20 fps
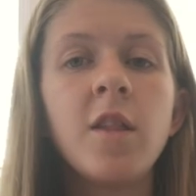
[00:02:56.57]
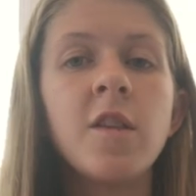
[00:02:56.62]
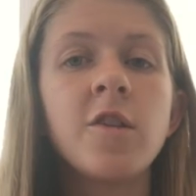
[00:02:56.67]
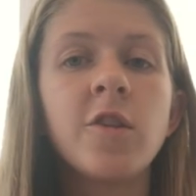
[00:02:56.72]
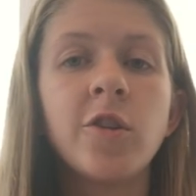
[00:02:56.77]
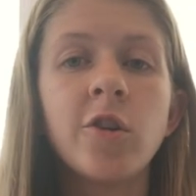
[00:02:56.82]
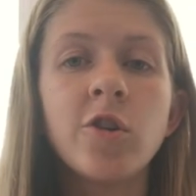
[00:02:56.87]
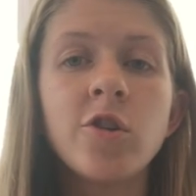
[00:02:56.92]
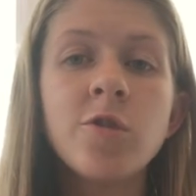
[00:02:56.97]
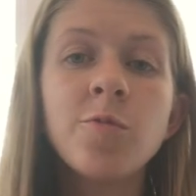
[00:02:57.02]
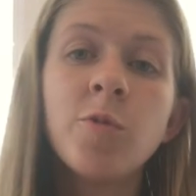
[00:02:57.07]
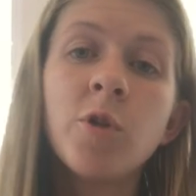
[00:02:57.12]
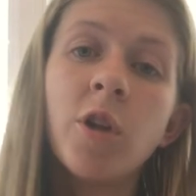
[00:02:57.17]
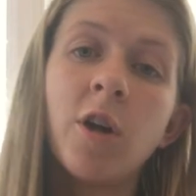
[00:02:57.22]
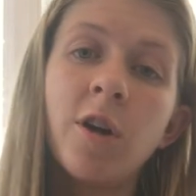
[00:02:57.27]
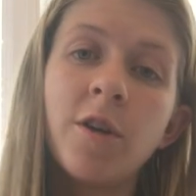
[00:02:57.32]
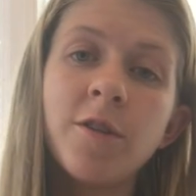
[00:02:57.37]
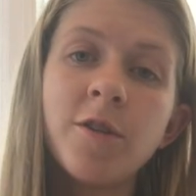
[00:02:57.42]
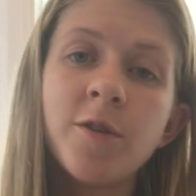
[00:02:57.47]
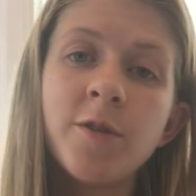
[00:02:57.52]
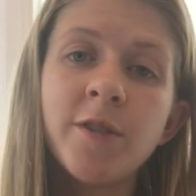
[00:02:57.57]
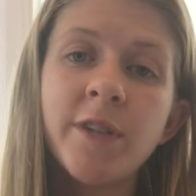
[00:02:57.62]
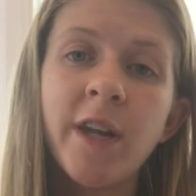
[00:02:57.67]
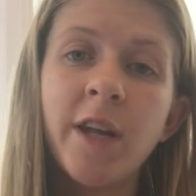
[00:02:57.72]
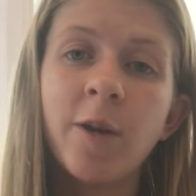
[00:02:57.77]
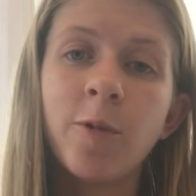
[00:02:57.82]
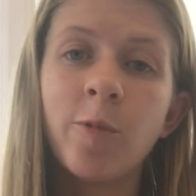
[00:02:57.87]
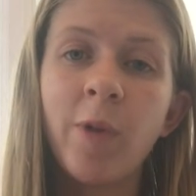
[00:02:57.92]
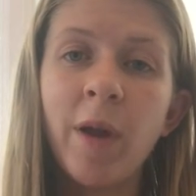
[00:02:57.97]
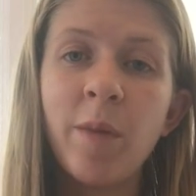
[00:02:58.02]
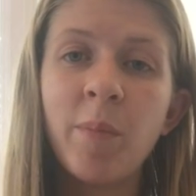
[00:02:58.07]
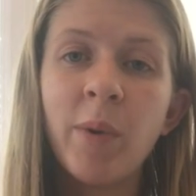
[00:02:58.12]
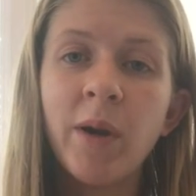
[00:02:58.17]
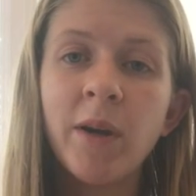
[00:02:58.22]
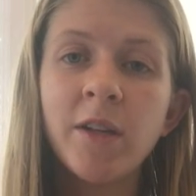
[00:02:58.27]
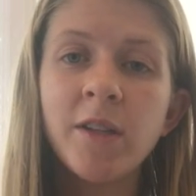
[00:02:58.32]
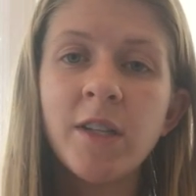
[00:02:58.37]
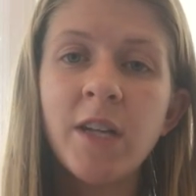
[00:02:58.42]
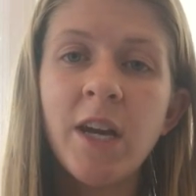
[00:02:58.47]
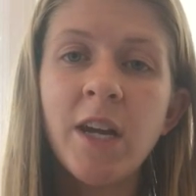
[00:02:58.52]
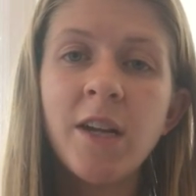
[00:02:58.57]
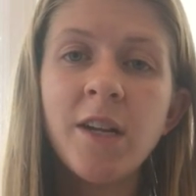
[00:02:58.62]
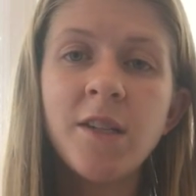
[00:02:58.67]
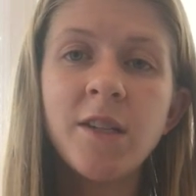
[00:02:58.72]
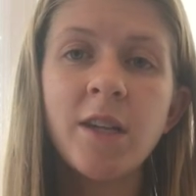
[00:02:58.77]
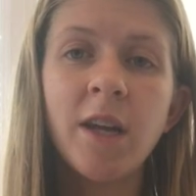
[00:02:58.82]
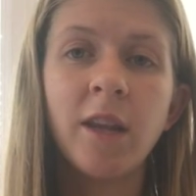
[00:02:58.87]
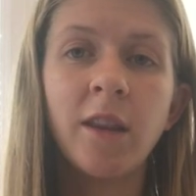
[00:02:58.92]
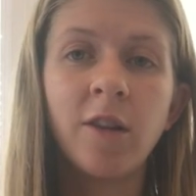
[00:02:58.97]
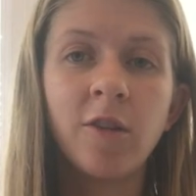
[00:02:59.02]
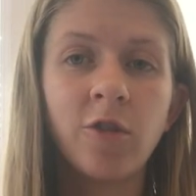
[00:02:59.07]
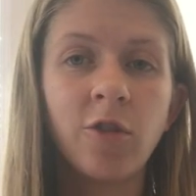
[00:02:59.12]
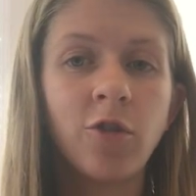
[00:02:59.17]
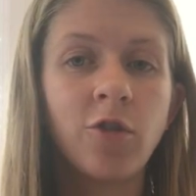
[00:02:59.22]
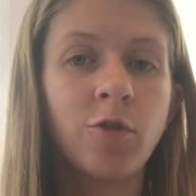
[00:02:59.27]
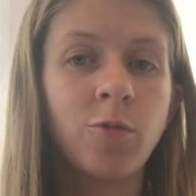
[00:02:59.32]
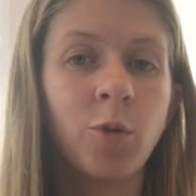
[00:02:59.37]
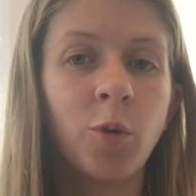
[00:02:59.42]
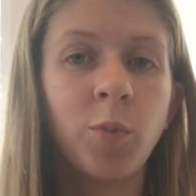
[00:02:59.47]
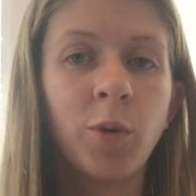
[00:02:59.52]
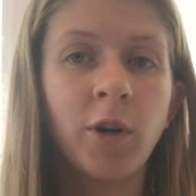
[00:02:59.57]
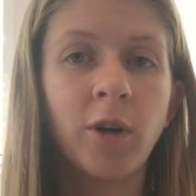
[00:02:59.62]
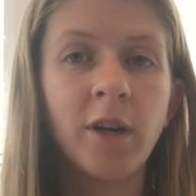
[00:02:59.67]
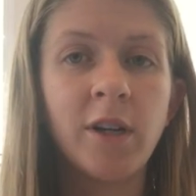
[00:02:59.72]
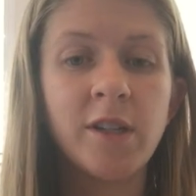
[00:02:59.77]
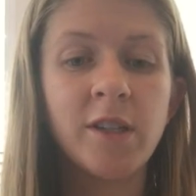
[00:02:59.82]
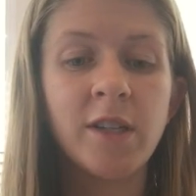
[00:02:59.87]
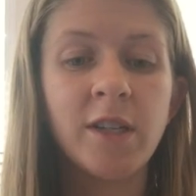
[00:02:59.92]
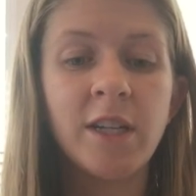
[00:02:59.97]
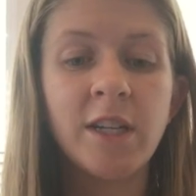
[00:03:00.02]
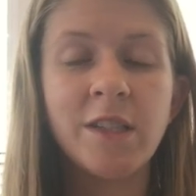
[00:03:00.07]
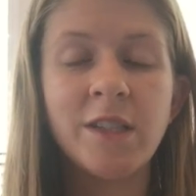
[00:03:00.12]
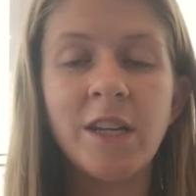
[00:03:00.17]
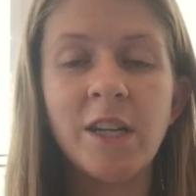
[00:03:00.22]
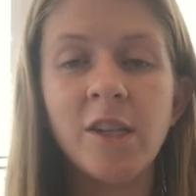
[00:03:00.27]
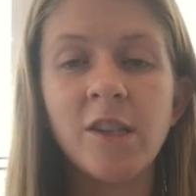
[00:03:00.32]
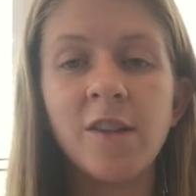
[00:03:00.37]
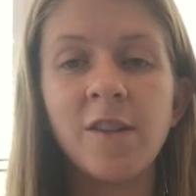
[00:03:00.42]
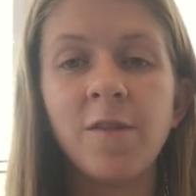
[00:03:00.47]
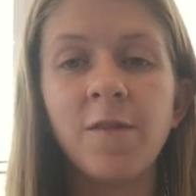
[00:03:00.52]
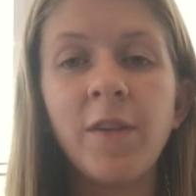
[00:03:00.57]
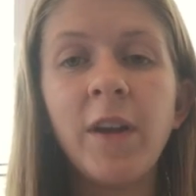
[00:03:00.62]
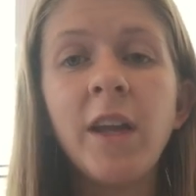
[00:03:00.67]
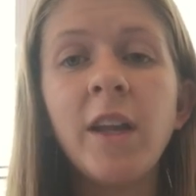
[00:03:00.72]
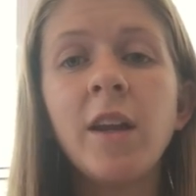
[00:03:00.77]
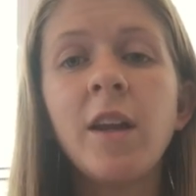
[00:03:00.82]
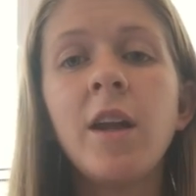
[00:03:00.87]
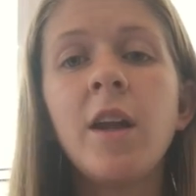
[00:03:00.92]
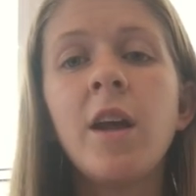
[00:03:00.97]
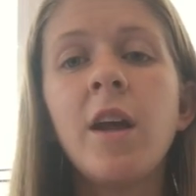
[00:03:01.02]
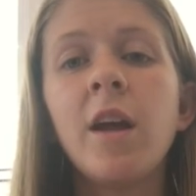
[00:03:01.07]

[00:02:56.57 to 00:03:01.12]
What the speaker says: The surgeon will also set a weight-bearing status, and the surgeon will progress it as they see fit.